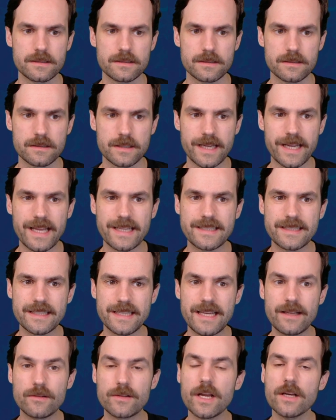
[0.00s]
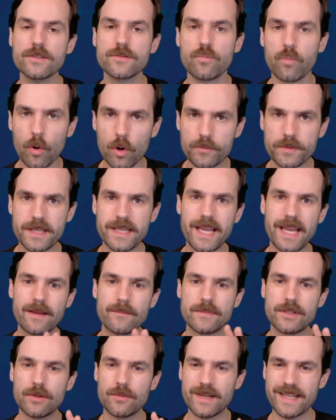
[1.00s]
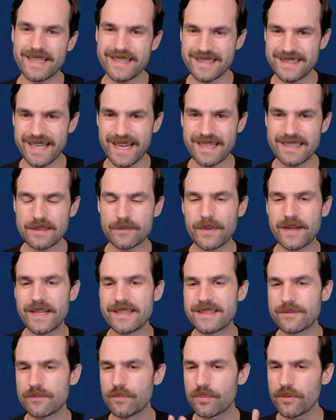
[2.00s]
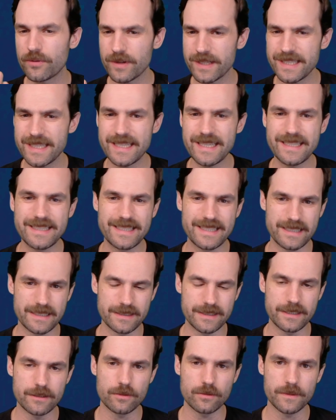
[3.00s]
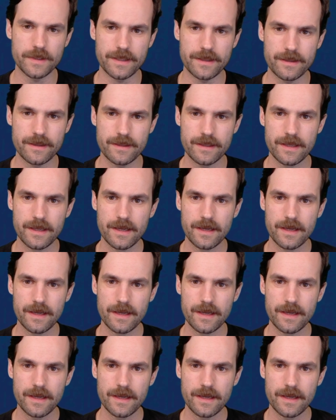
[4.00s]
Like, it does warp the game to an extent, but it's pretty easy to deal with.